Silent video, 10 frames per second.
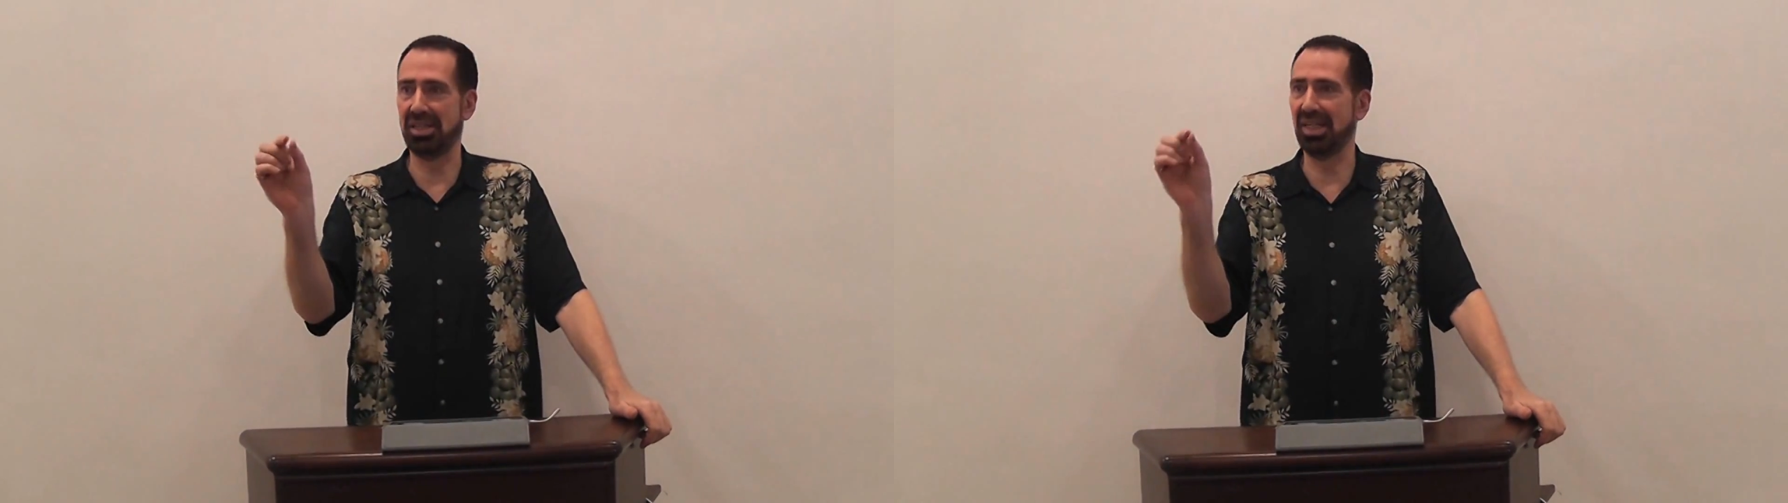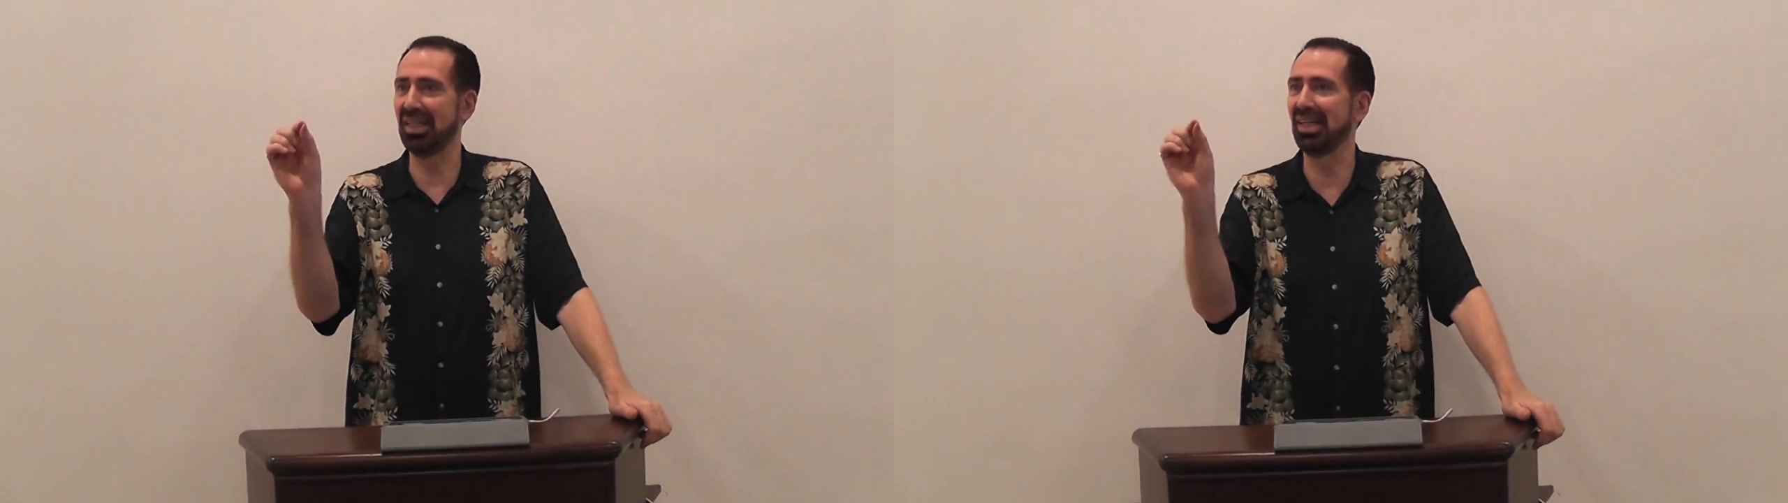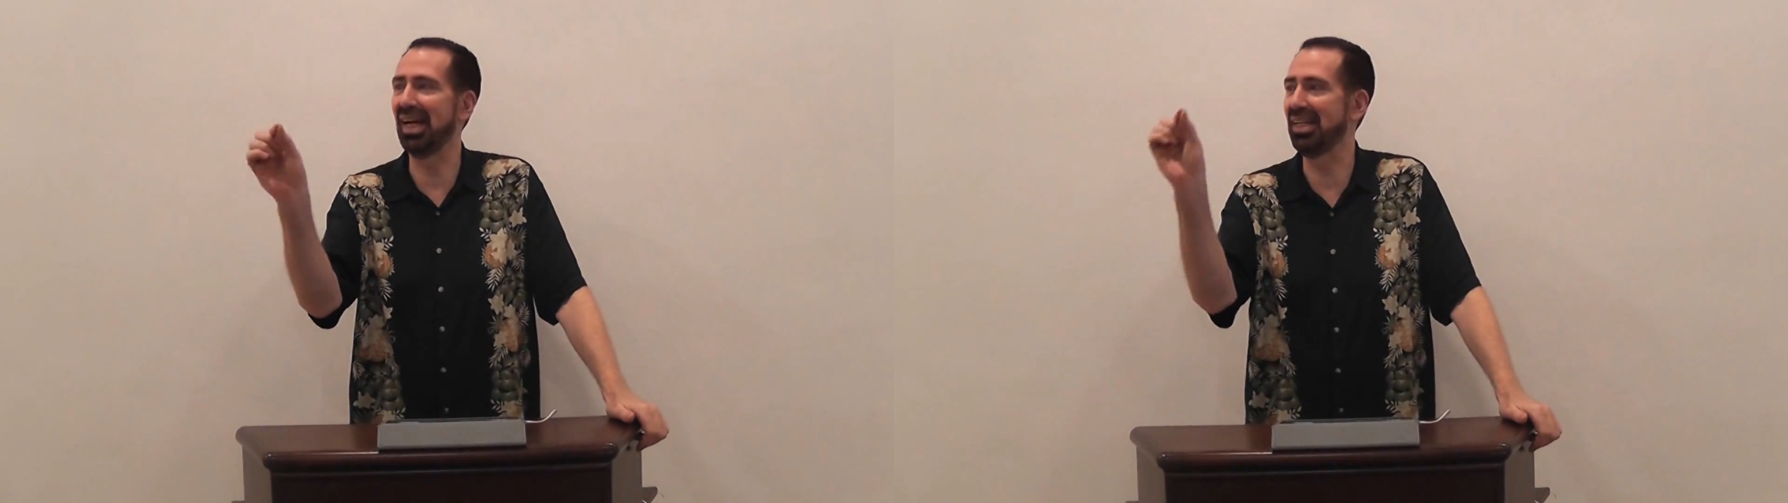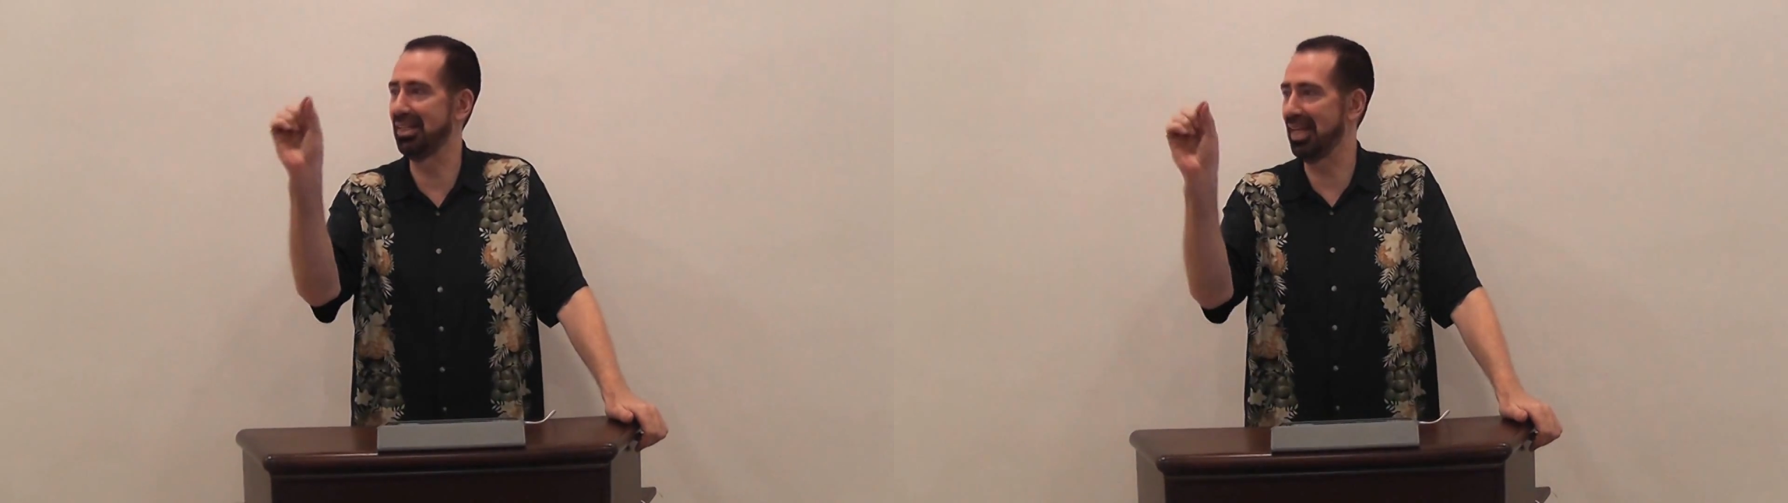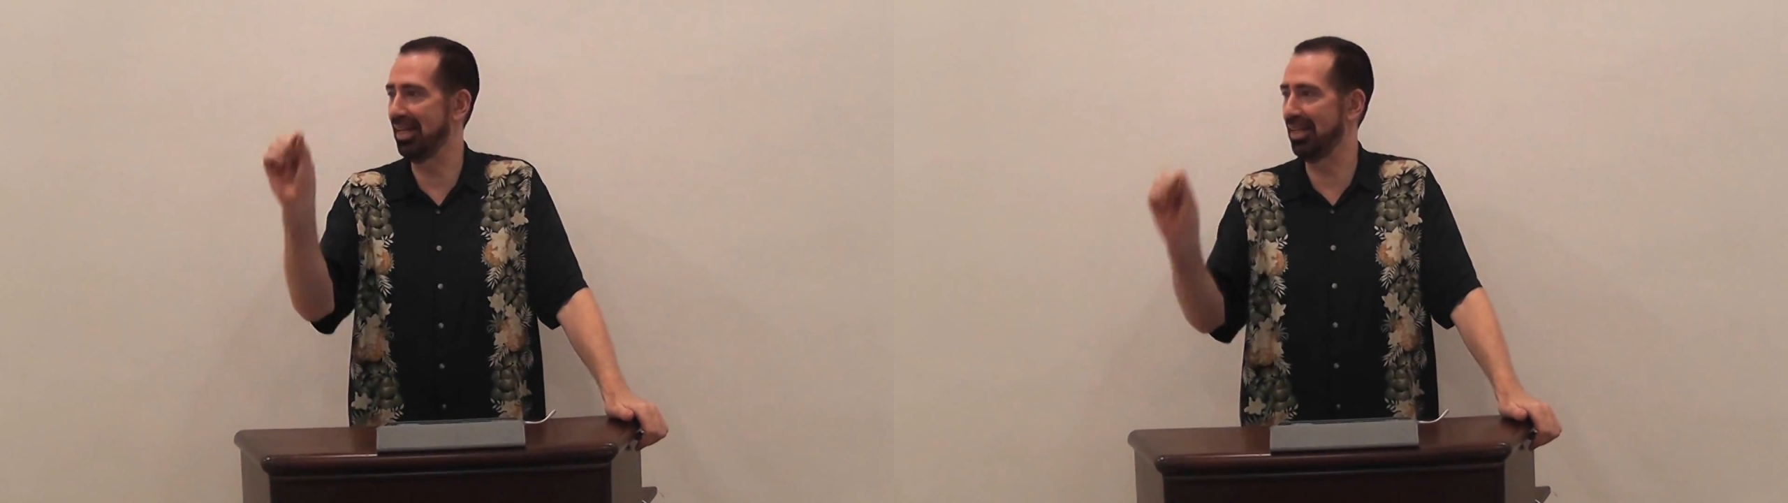He
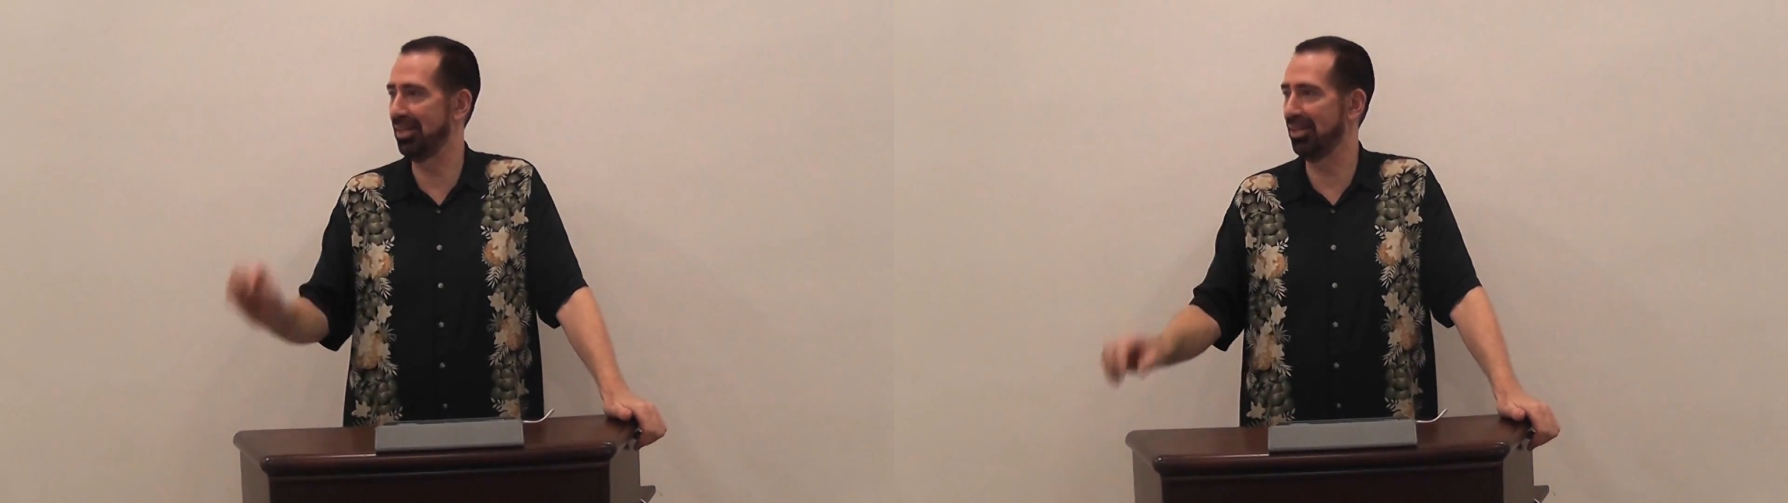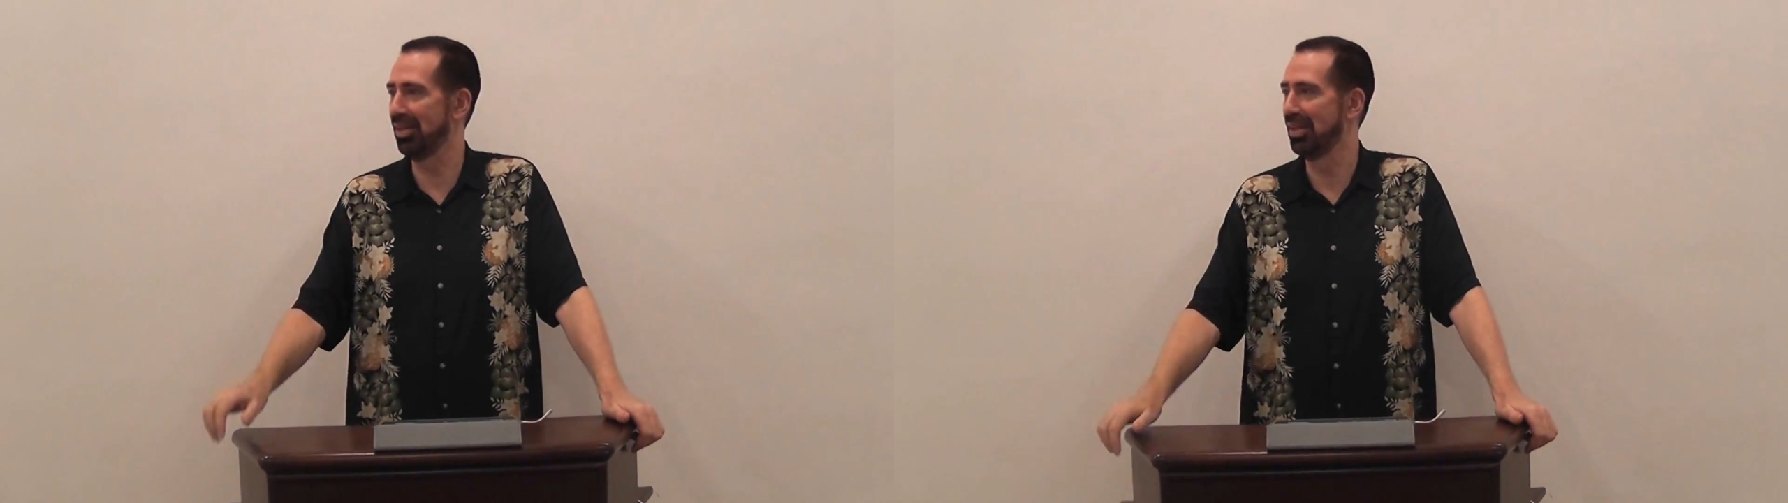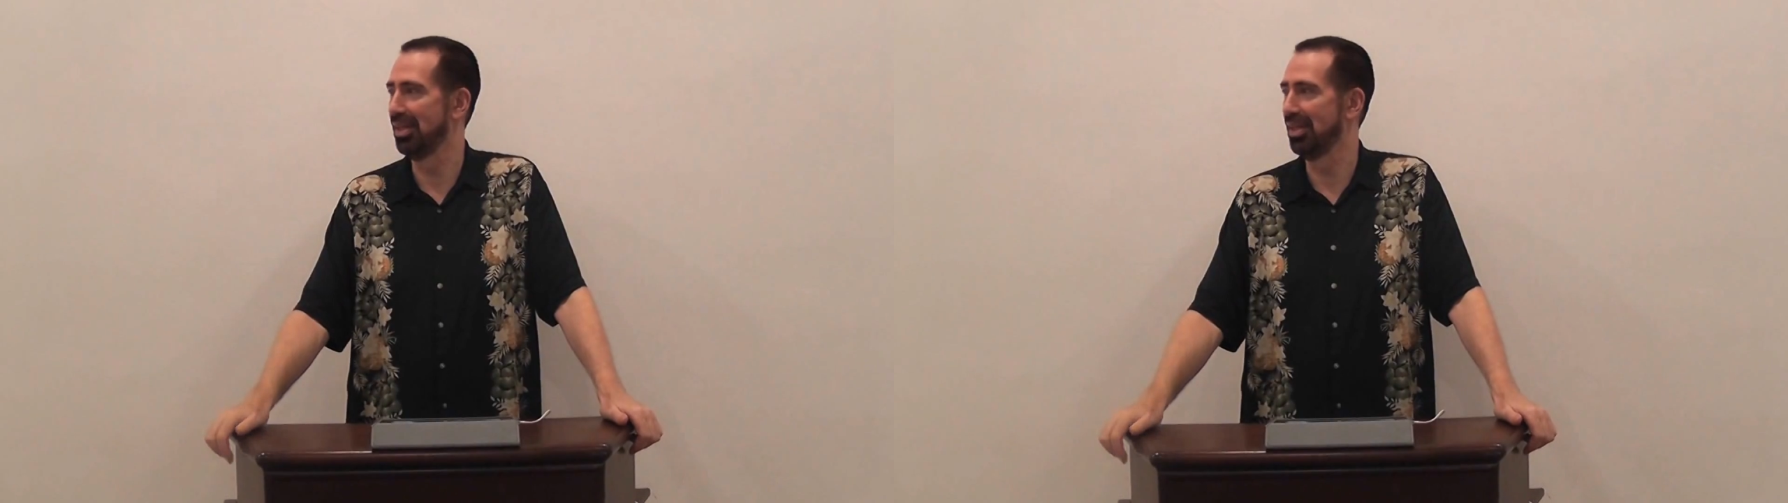ignited that little